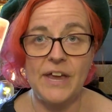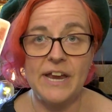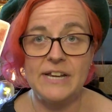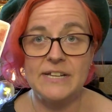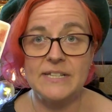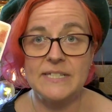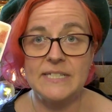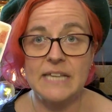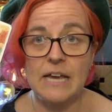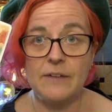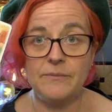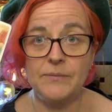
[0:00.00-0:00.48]
a
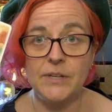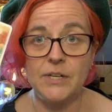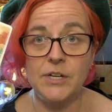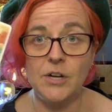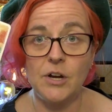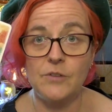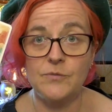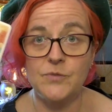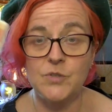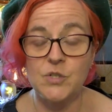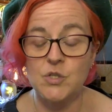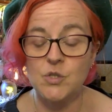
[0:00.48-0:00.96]
Seven
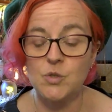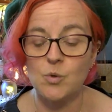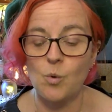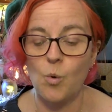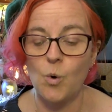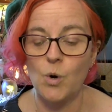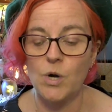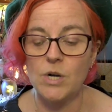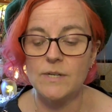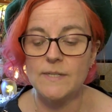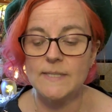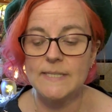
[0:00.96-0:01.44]
of
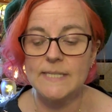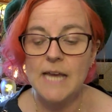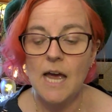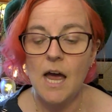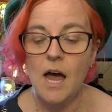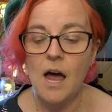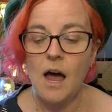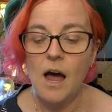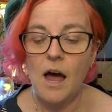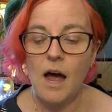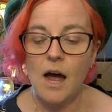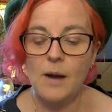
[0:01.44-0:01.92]
Swords.
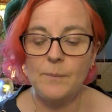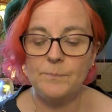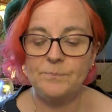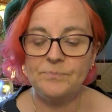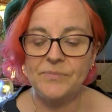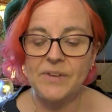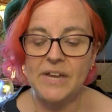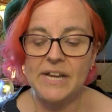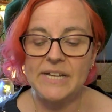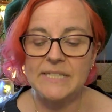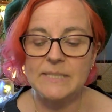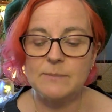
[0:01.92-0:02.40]

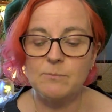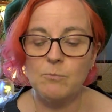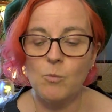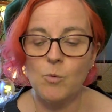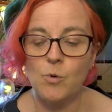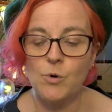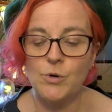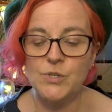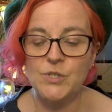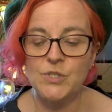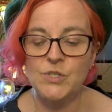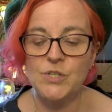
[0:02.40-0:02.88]
It's
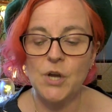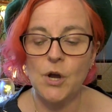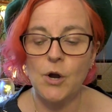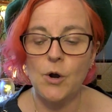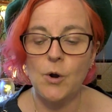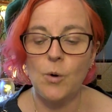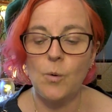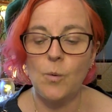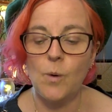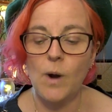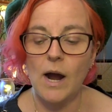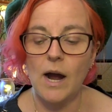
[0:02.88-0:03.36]
more
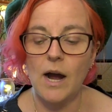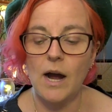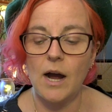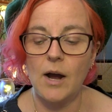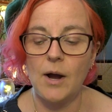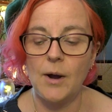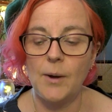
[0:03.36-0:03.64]
so